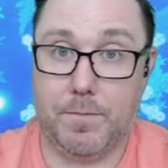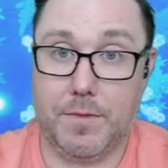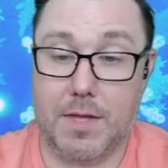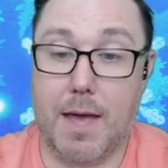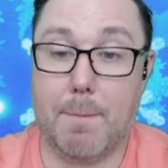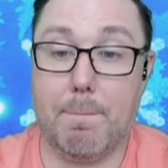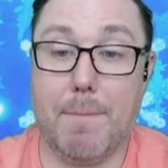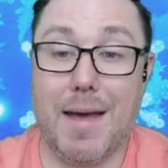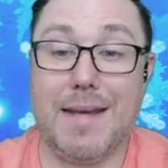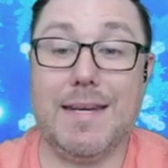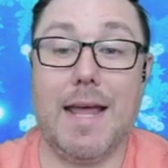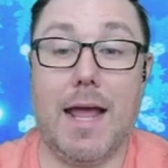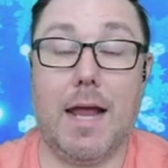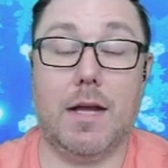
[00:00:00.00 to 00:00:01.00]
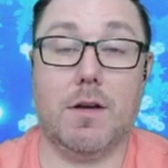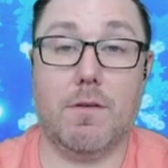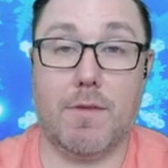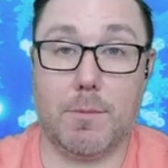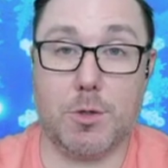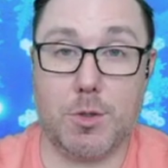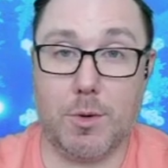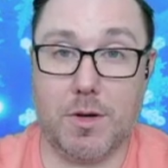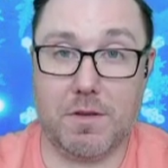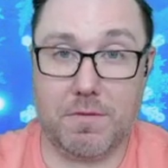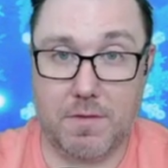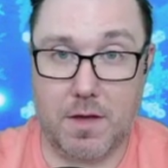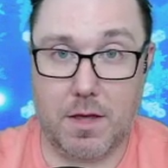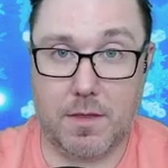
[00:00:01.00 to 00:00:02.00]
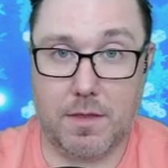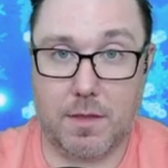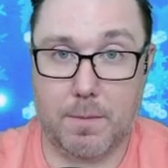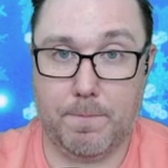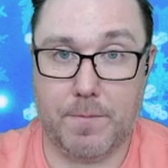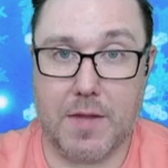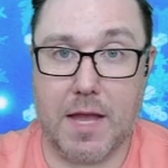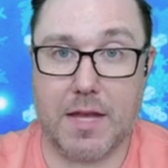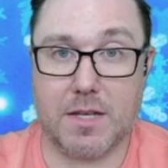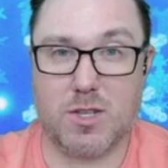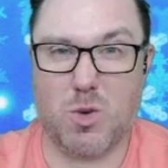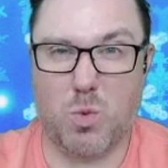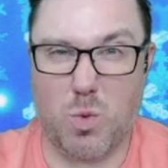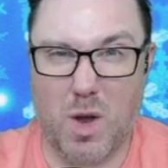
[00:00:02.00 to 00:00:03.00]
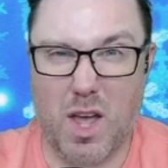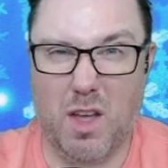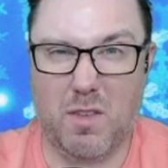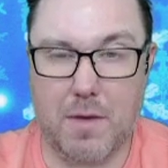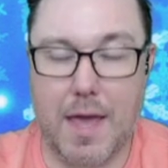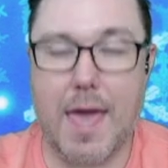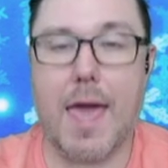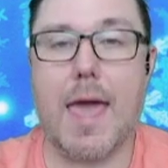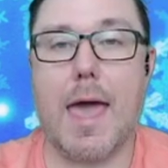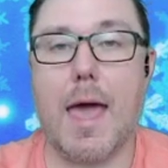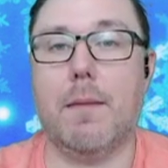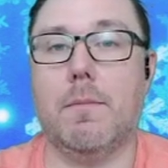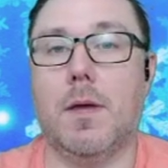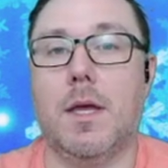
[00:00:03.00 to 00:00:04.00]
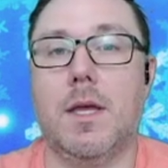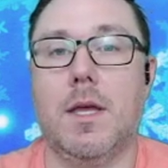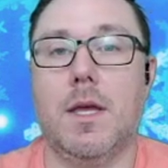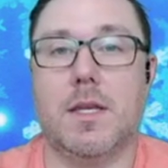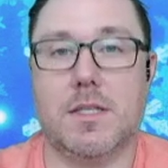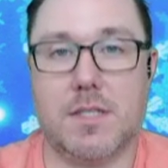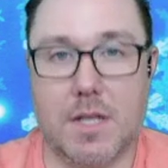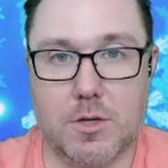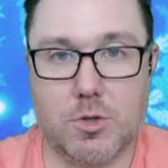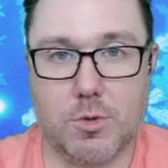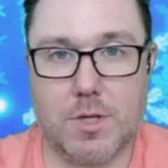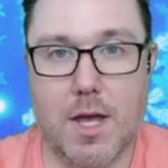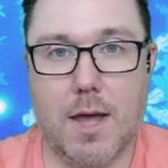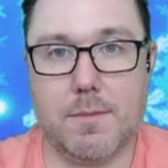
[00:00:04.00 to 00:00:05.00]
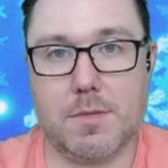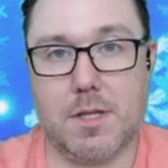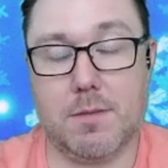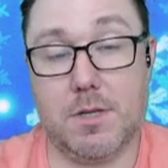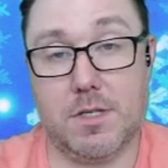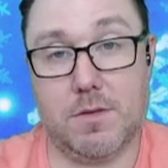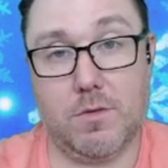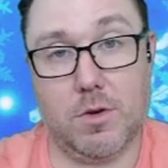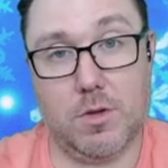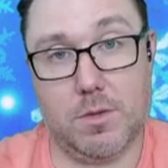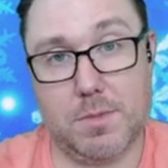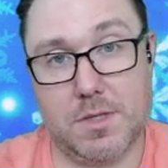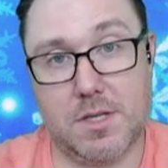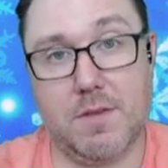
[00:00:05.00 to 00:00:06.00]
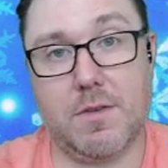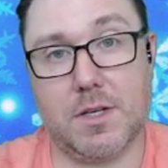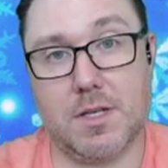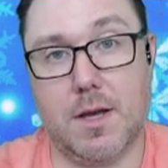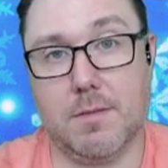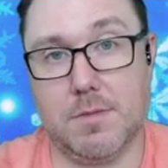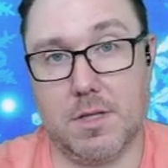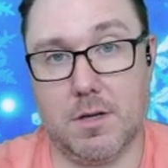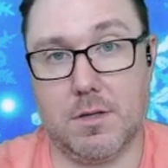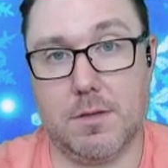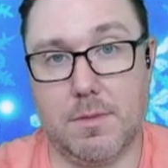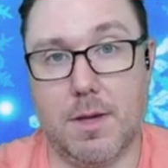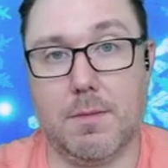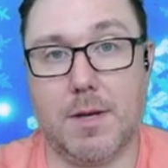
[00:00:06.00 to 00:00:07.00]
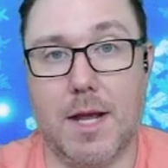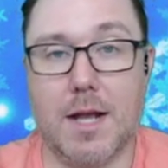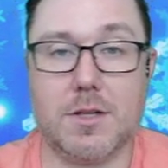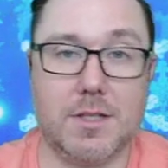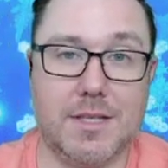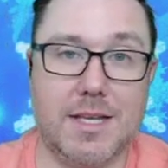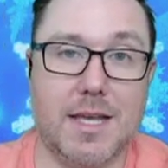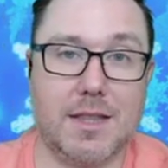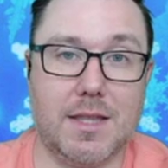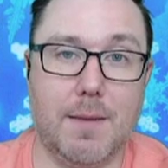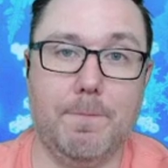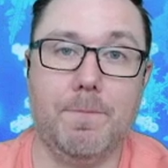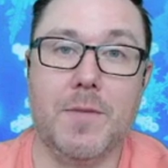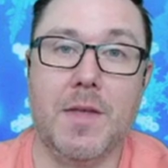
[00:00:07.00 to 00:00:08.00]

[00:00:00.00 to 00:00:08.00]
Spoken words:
Yeah, Monday, November 25th. At 12 a.m. Central Time. So that means if you're in the Pacific time zone, you'll be able to actually get them